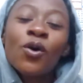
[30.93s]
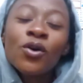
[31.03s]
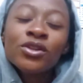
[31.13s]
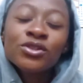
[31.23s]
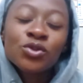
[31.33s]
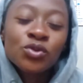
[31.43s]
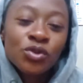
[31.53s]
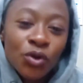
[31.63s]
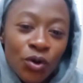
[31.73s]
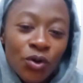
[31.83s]
on to
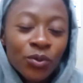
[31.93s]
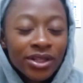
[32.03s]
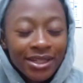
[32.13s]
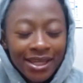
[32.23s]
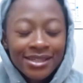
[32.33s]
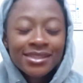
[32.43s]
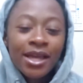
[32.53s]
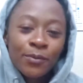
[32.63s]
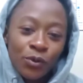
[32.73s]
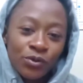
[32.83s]
know when next
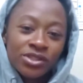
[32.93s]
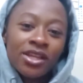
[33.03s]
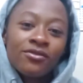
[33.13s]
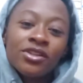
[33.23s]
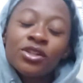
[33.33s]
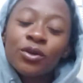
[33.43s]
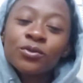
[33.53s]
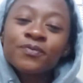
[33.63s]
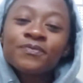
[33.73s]
I post a video.